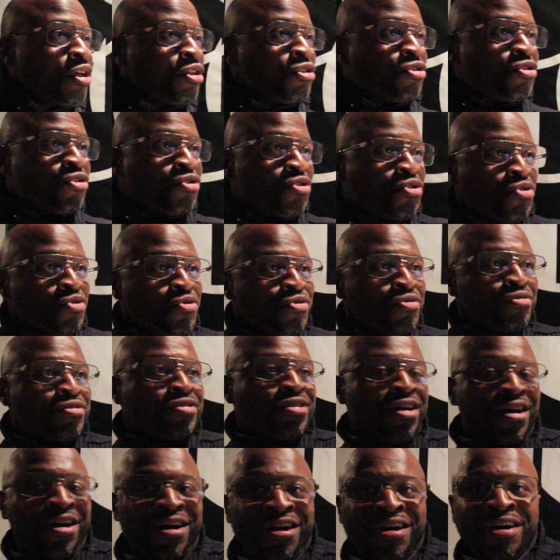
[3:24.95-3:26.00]
to you,
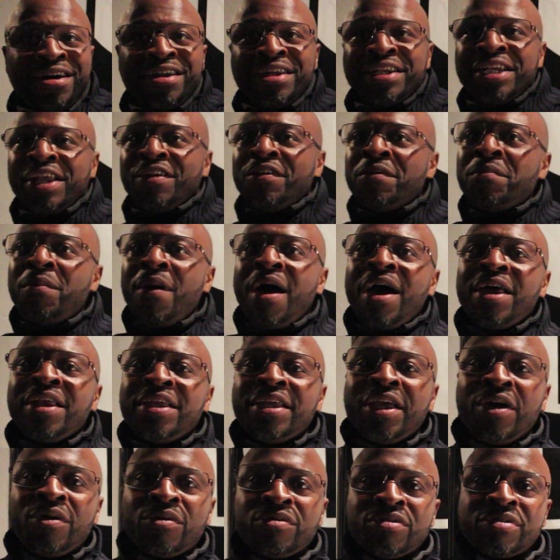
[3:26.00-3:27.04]
to her, and
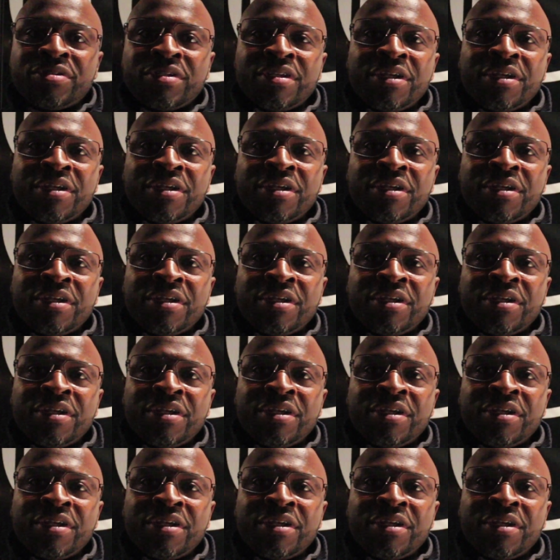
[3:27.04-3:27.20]
everybody else.